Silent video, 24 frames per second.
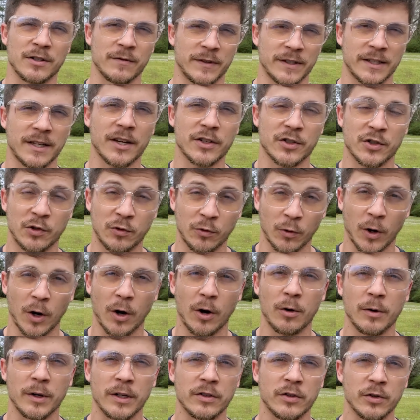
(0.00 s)
If it does
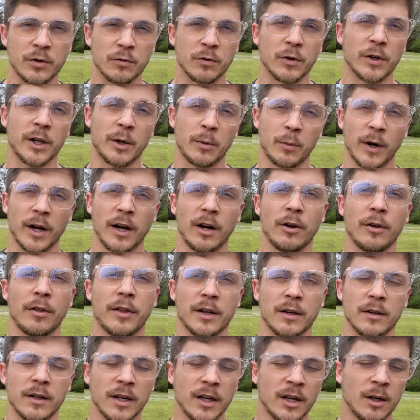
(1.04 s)
grow and do really well,
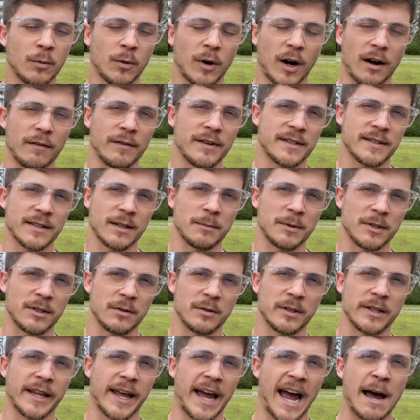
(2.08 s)
then we'll obviously be
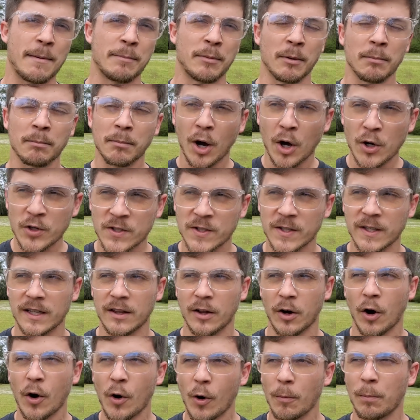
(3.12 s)
doing that. But mostly
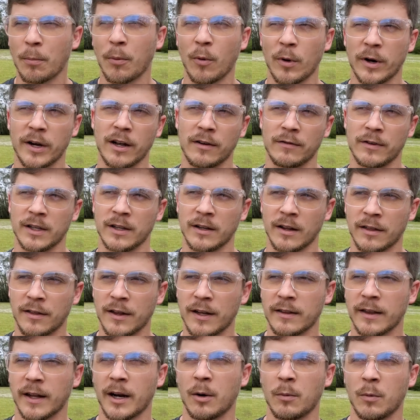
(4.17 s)
the whole point of it and the
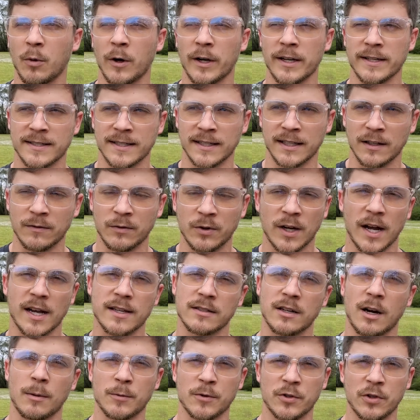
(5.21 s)
thing that I want is to give you guys
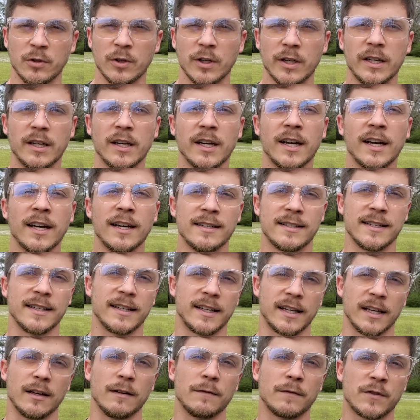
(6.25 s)
an opportunity to
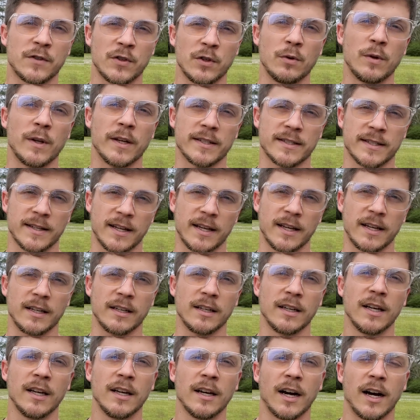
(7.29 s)
give to this
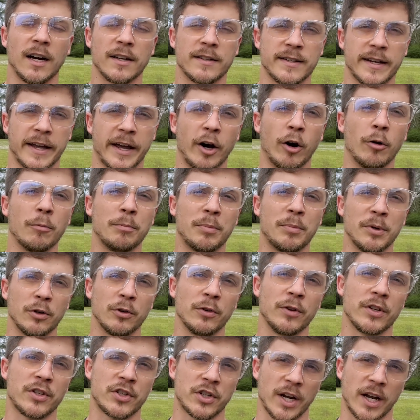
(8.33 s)
thing, to help
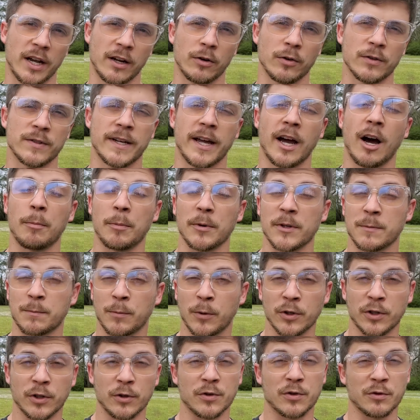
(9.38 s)
build the channel, to help us
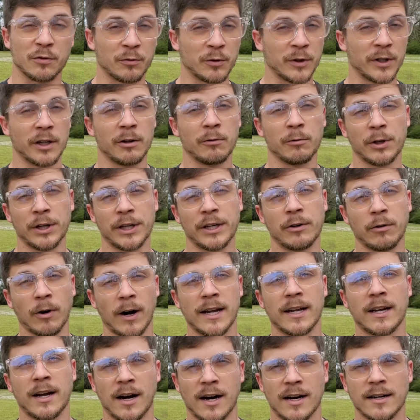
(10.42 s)
produce really, really
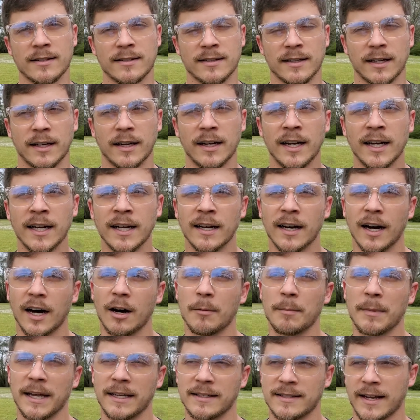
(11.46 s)
great content,
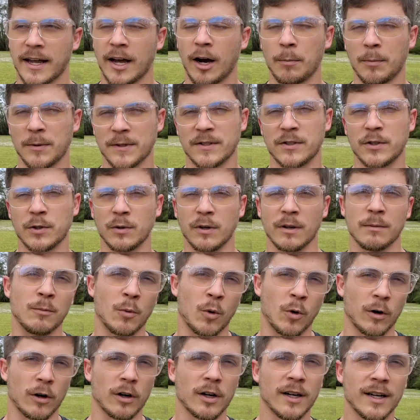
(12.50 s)
and to help us do it
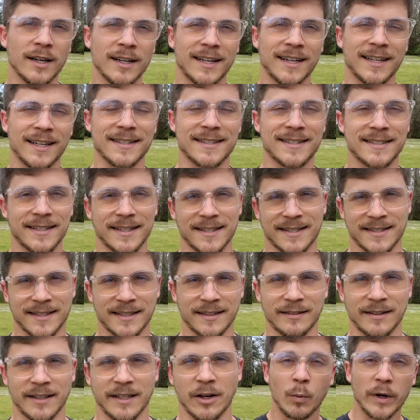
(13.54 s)
more consistently.